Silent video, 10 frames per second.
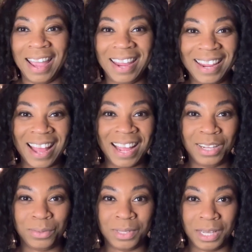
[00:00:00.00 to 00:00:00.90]
Hey
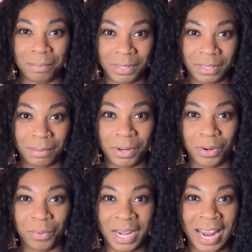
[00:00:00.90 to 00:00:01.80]
guys, what's up? It's
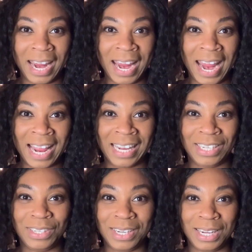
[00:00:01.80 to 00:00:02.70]
Samara Renee,
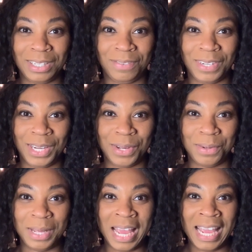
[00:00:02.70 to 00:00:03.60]
and today's
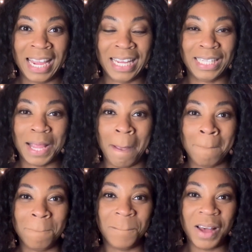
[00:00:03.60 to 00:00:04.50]
video is
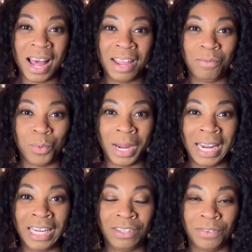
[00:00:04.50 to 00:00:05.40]
5
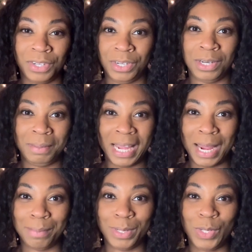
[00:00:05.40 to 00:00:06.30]
ways for you to be
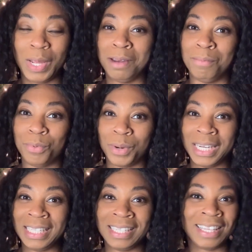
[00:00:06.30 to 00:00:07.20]
able to
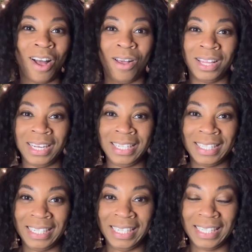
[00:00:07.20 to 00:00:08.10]
embrace holiday
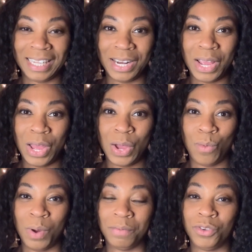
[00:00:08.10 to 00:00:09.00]
season
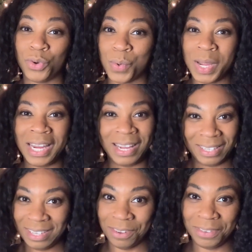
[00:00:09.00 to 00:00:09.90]
with joy and
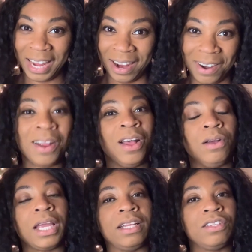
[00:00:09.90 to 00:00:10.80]
self-care.
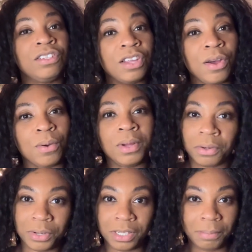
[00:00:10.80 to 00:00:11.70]
Okay, so
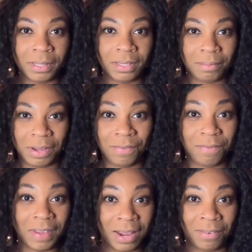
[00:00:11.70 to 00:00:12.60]
Christmas is my
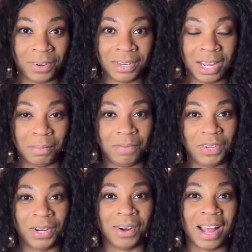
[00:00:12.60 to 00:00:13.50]
favorite time of
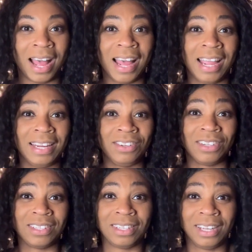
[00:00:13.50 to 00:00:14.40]
year. I
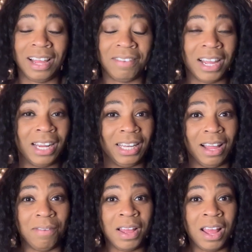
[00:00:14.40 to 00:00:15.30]
just love it. I
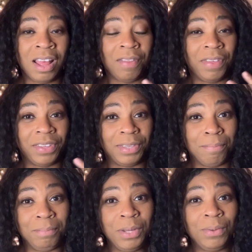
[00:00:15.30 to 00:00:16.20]
love the
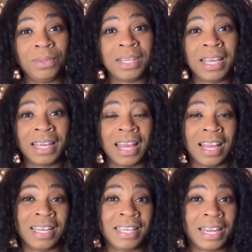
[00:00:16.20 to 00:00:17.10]
music,
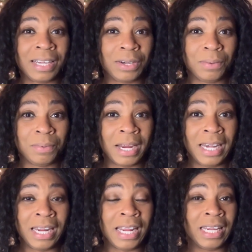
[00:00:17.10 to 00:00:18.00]

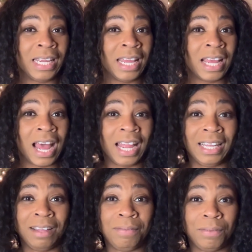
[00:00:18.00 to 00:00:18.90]
decorating, I
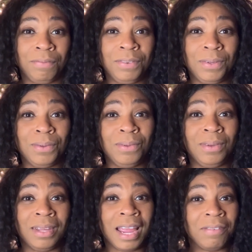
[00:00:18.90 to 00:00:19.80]
love the food.
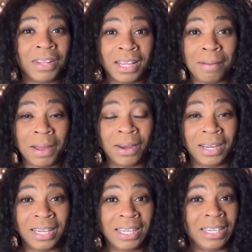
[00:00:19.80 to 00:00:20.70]
Everything about
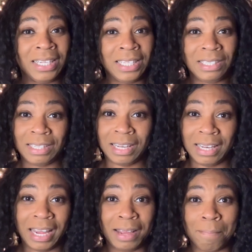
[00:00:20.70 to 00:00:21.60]
it is
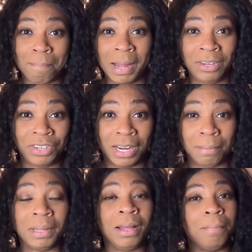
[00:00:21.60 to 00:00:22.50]
like my
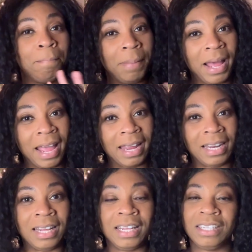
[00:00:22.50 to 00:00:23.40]
jam. But
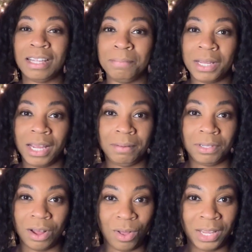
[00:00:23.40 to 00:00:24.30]

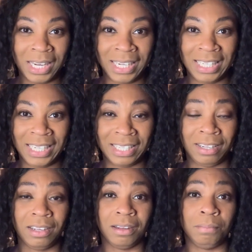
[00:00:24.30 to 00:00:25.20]
sometimes the holiday
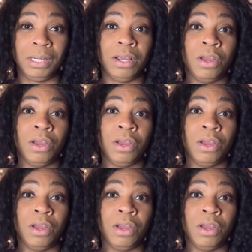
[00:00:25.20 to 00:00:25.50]
season can be